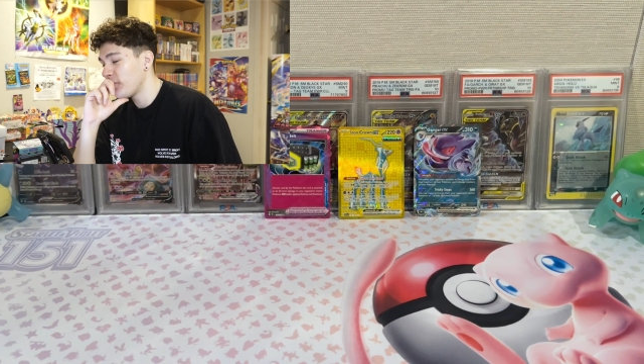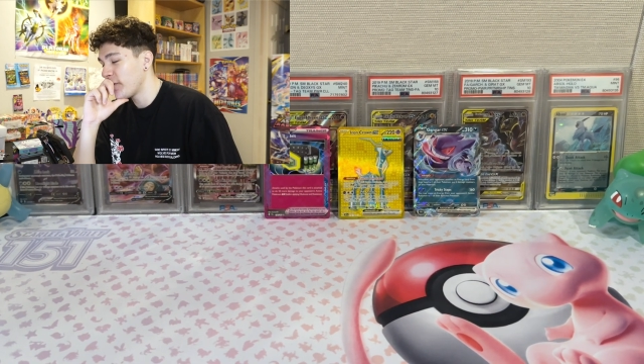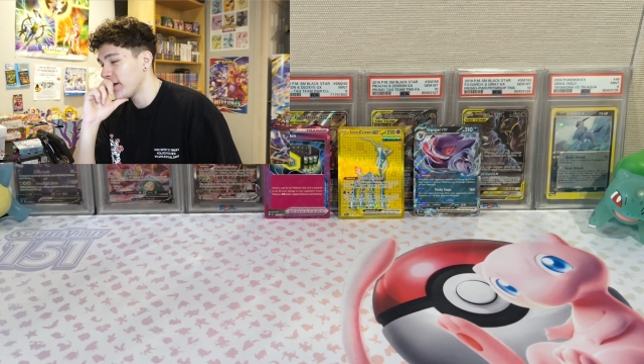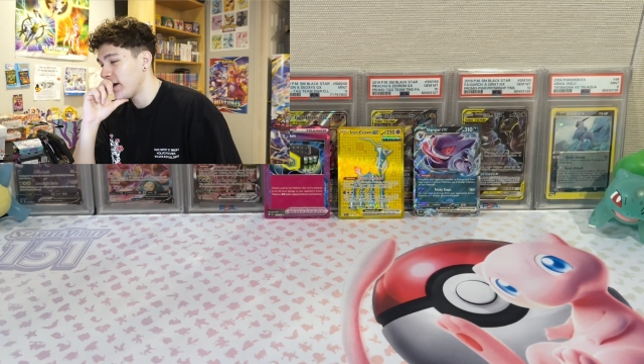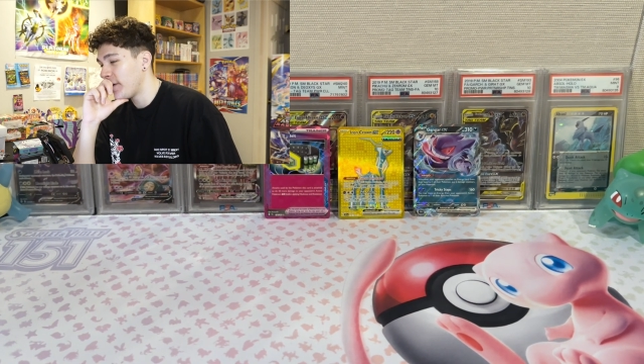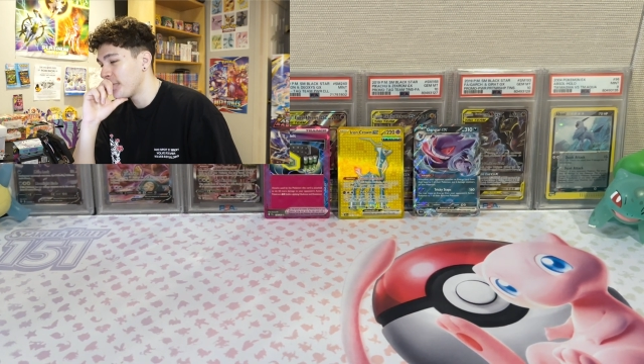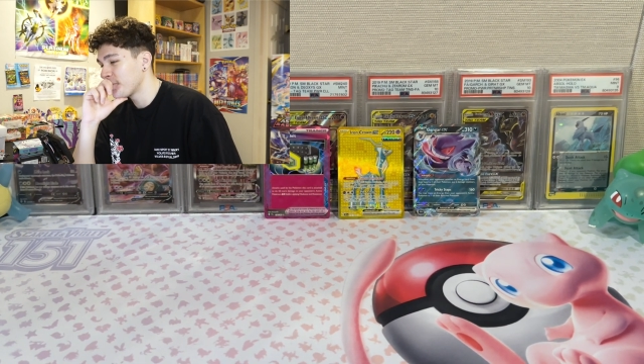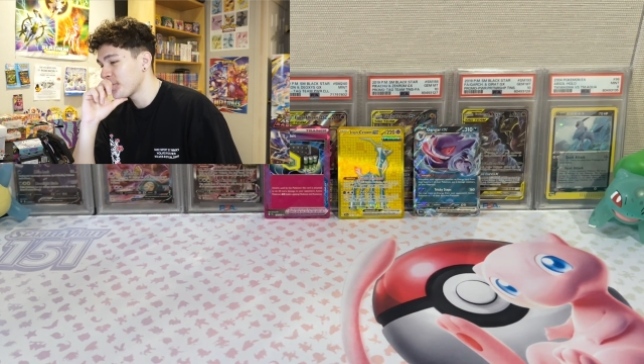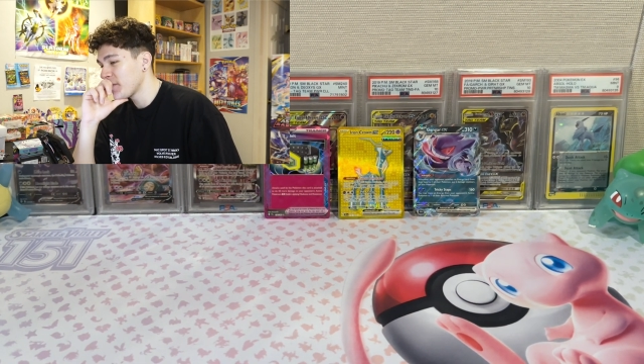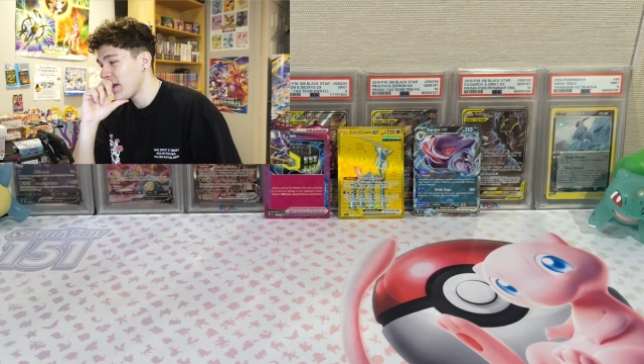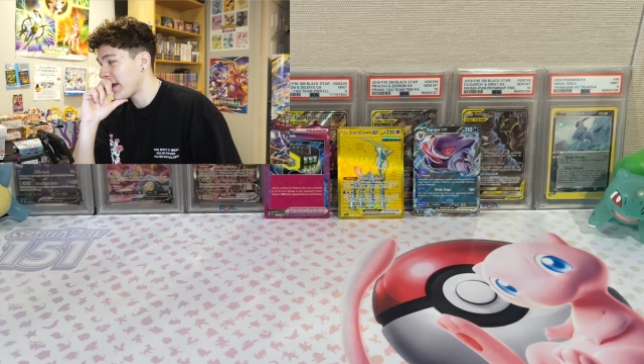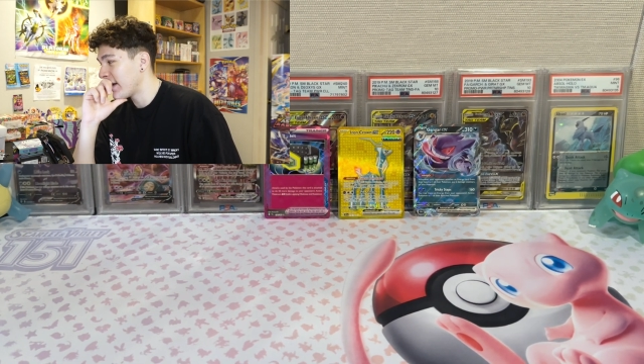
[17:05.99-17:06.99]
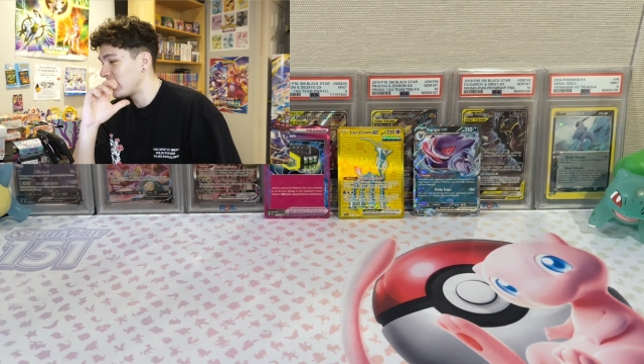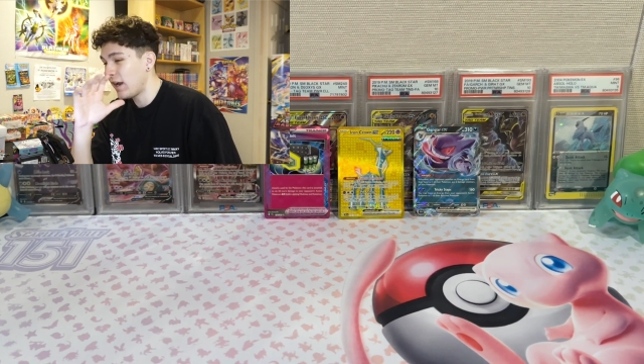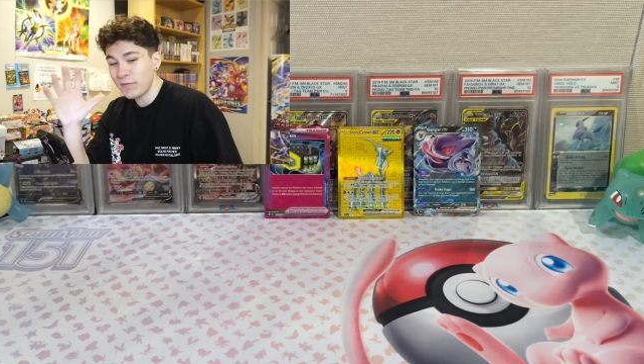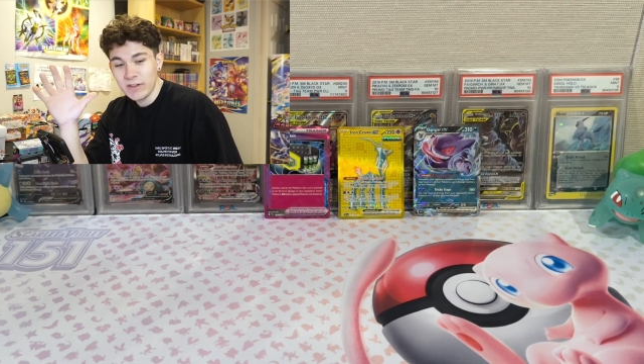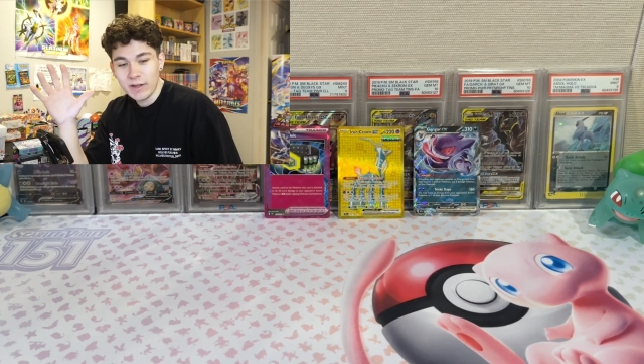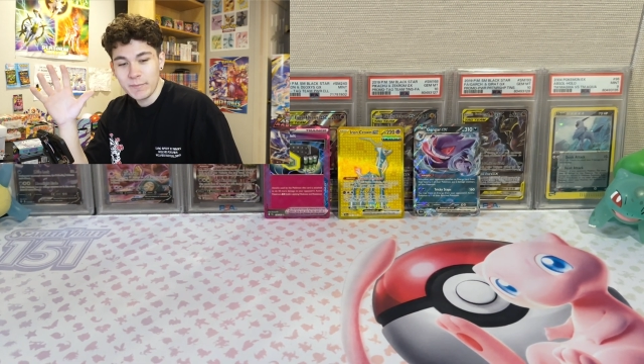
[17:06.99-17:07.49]
But again,
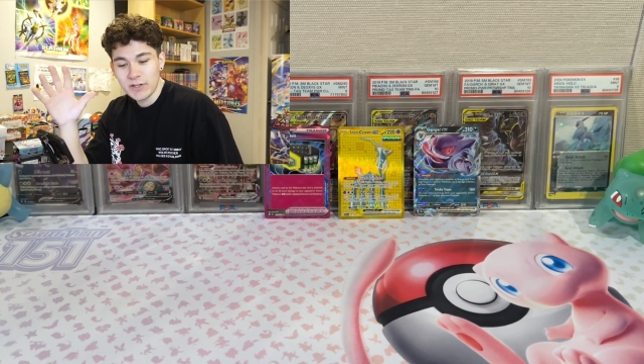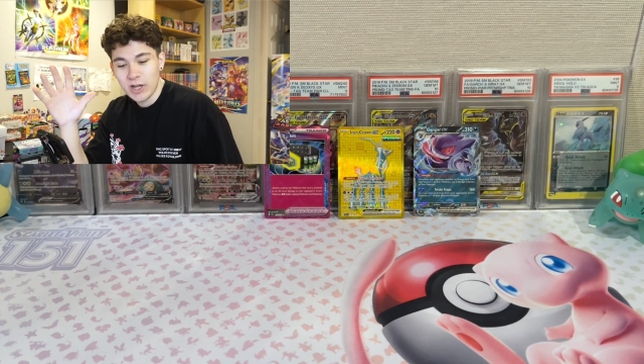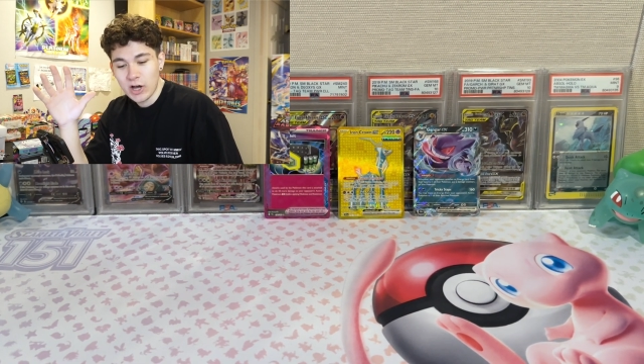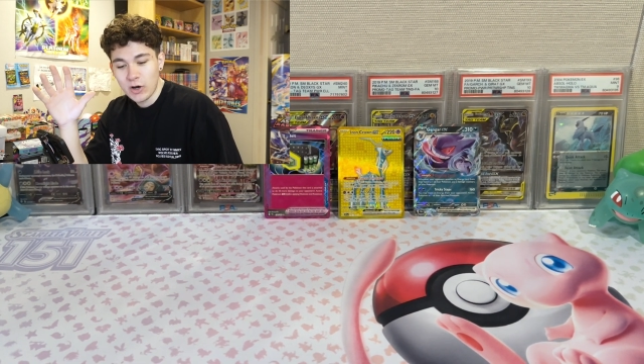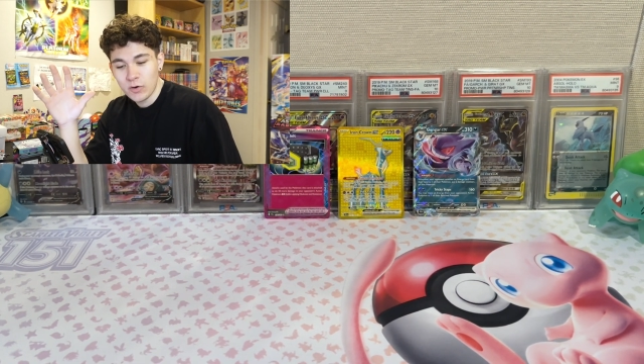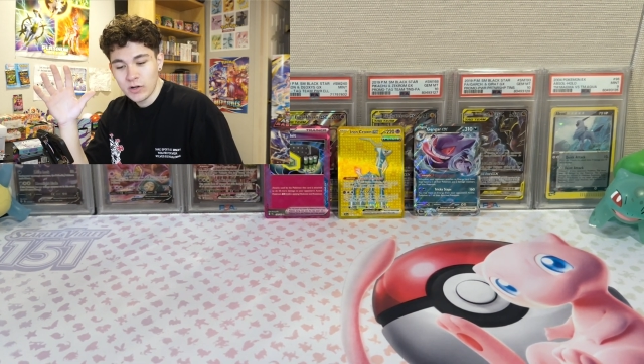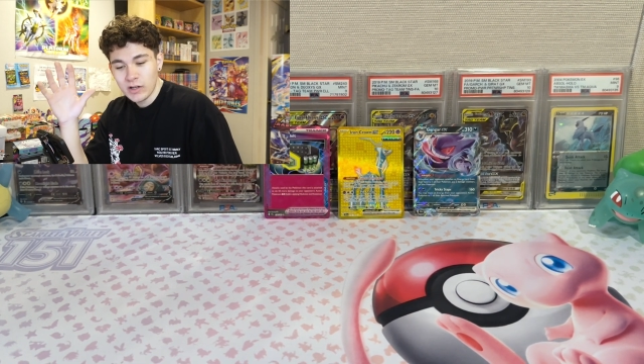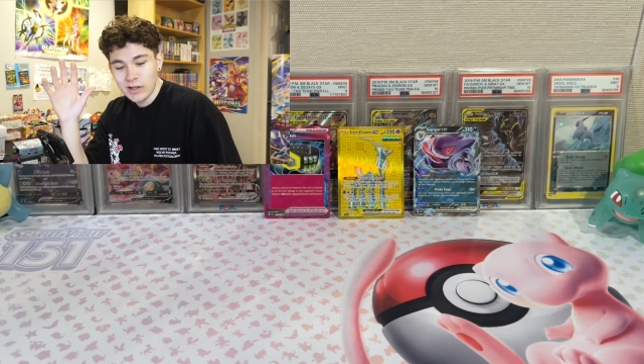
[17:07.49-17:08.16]
definitely let me know.